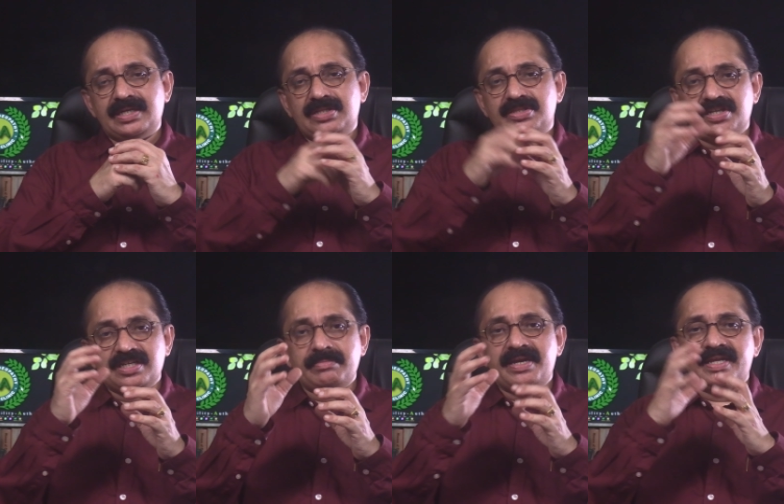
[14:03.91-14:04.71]
The
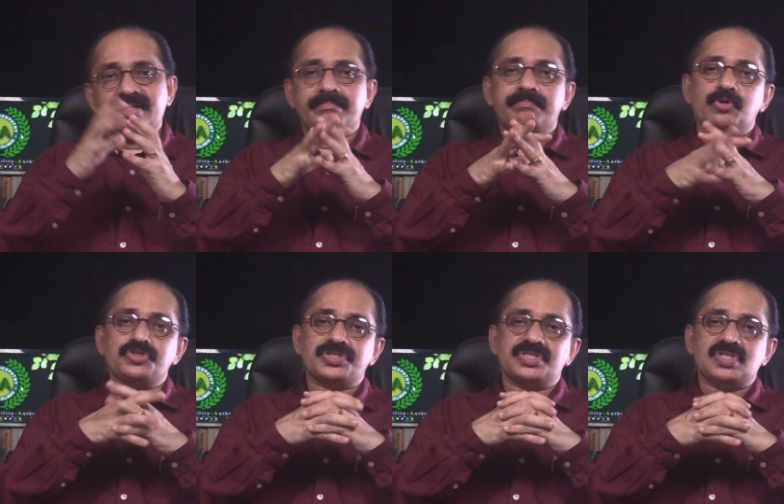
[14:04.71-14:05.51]
remaining
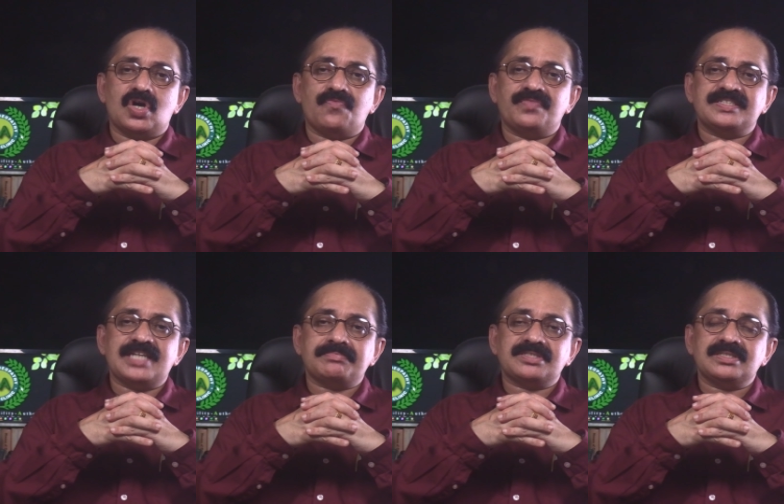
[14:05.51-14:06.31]
portion of the
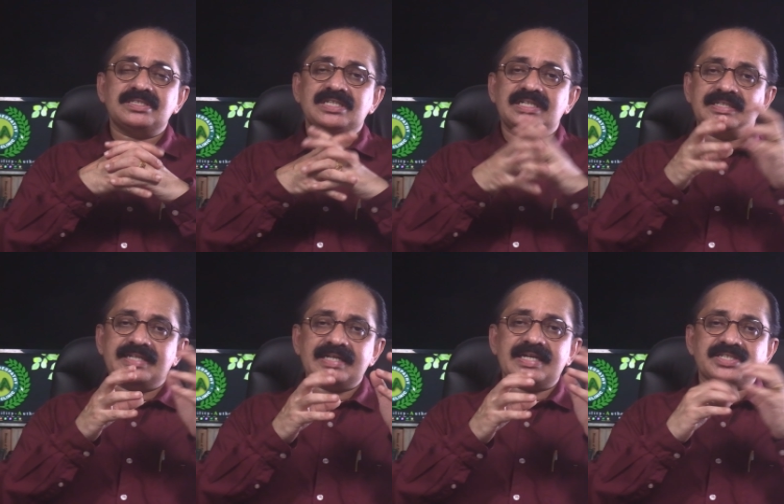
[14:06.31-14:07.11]
chapter,
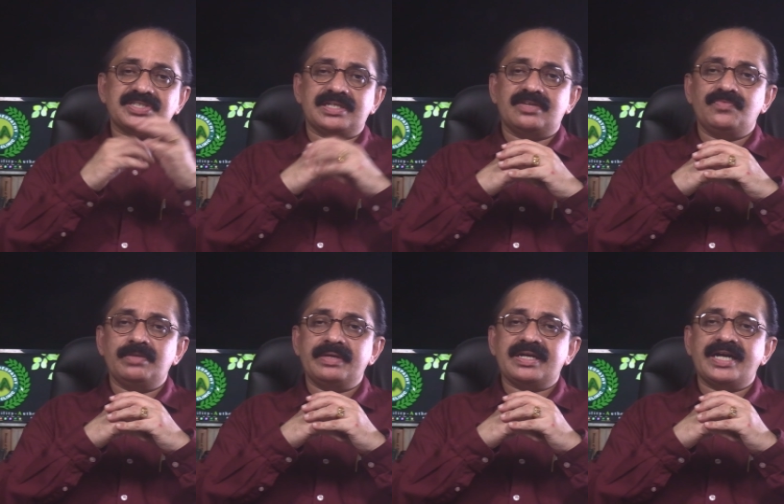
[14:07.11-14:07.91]
drug action, will
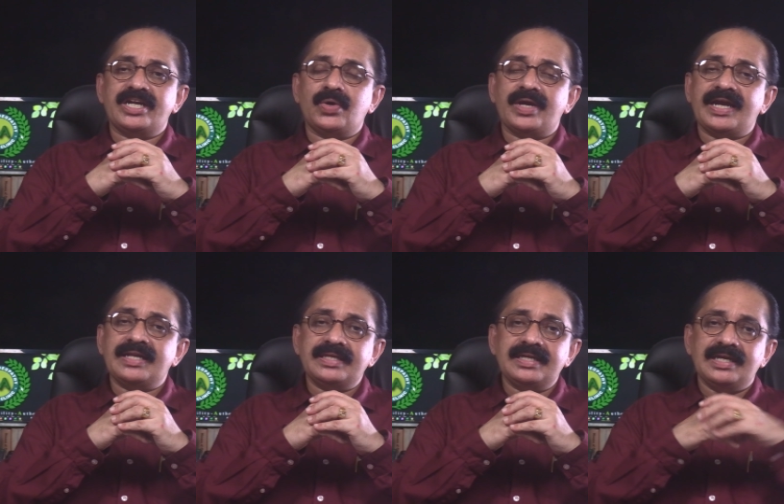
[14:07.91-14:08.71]
be continued in
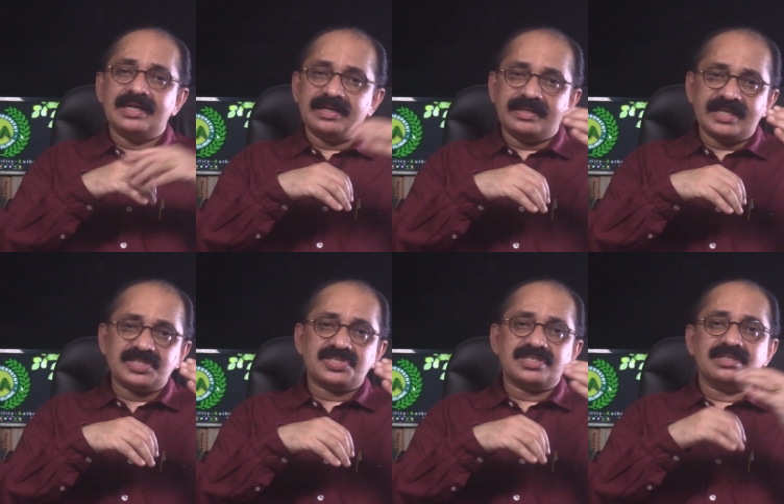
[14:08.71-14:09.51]
the
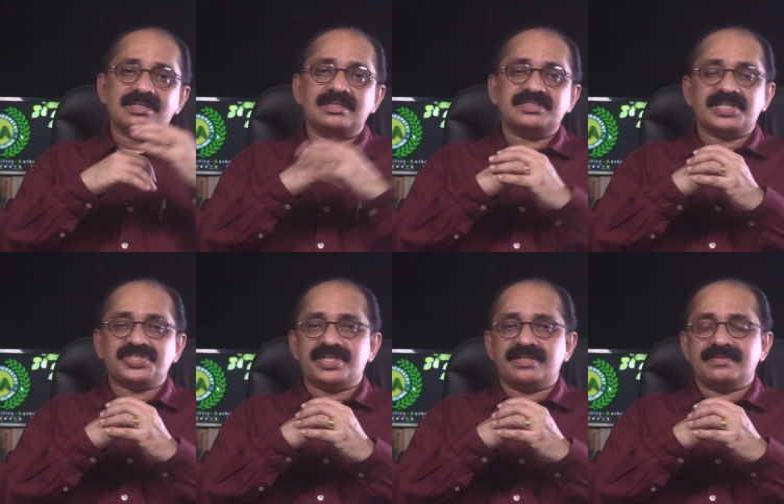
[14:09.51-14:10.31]
next
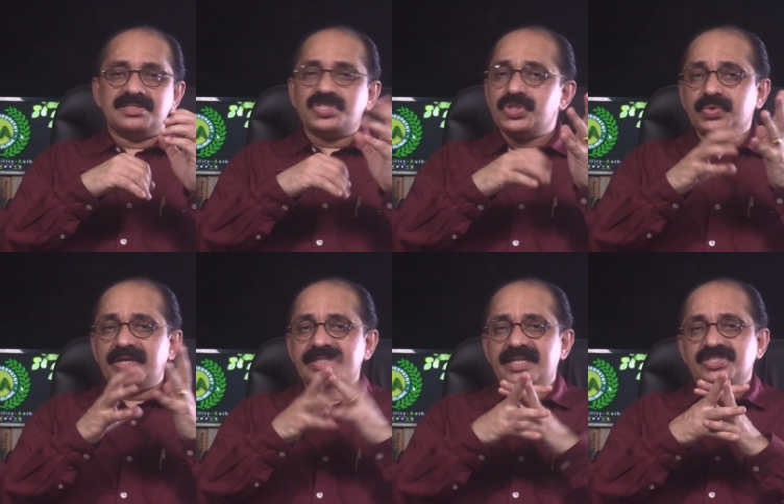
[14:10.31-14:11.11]
section. See you
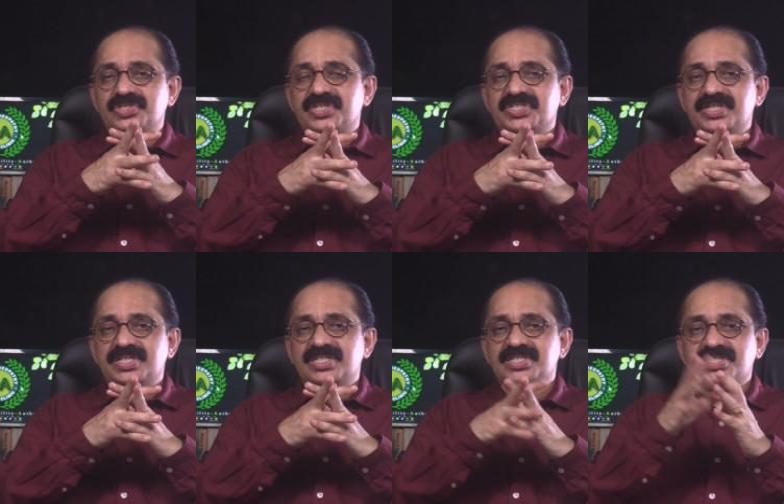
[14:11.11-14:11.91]
in the next
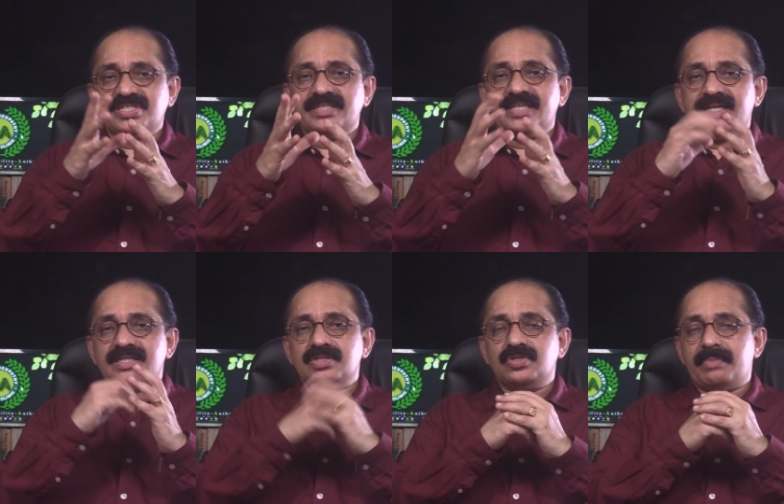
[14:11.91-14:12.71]
section. Till then,
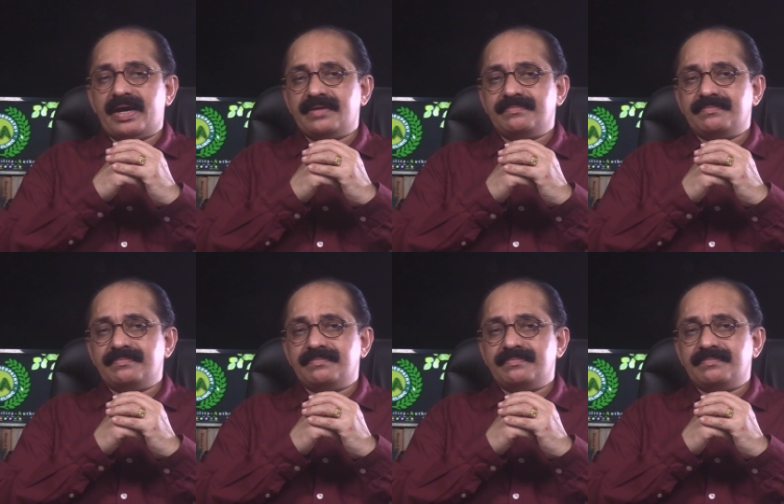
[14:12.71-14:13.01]
goodbye.